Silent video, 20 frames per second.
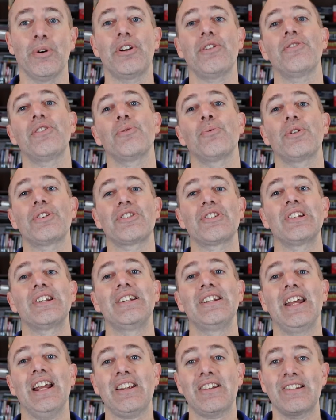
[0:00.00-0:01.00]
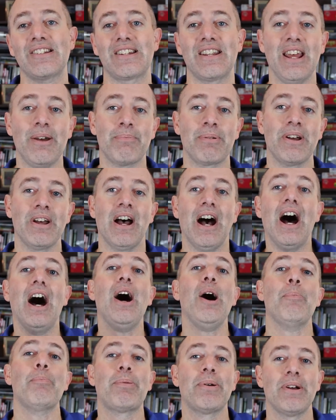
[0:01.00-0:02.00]
What's the next step
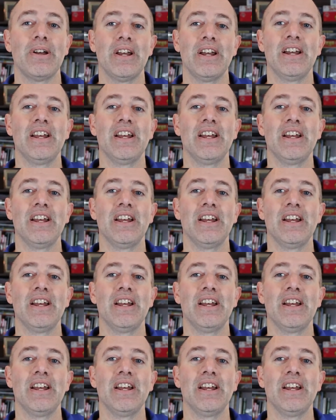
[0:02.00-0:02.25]
up